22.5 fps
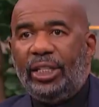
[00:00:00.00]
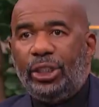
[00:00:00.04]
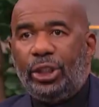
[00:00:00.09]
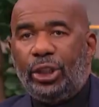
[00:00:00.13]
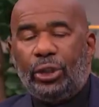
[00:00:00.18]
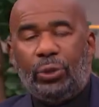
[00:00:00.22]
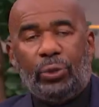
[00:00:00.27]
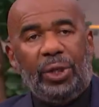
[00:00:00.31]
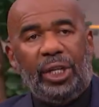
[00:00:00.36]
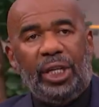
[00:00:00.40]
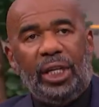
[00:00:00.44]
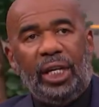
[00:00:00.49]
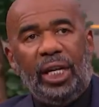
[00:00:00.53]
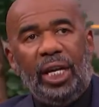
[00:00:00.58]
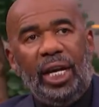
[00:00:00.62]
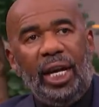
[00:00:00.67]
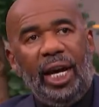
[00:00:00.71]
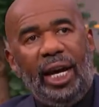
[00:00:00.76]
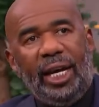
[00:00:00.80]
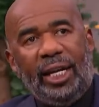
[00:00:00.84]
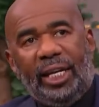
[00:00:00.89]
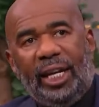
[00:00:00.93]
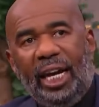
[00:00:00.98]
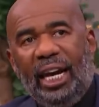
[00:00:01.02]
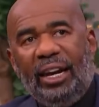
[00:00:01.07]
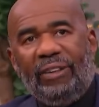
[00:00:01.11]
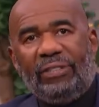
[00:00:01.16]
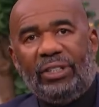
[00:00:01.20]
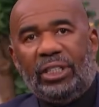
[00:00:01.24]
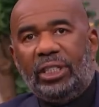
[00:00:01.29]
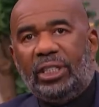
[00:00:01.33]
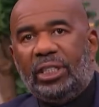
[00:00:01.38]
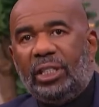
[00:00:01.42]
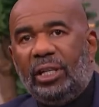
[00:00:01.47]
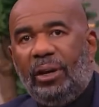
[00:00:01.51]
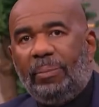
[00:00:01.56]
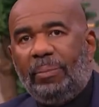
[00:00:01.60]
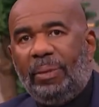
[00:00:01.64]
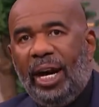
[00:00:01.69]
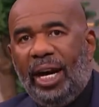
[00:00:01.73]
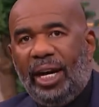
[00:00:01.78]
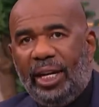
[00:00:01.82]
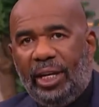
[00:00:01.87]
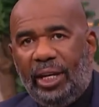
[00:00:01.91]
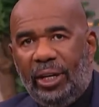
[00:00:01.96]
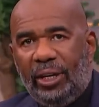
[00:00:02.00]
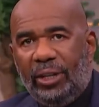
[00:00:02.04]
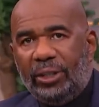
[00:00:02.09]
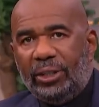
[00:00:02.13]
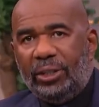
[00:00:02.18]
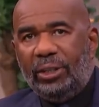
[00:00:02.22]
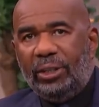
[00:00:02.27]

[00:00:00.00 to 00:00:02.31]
the street and gave it to somebody else.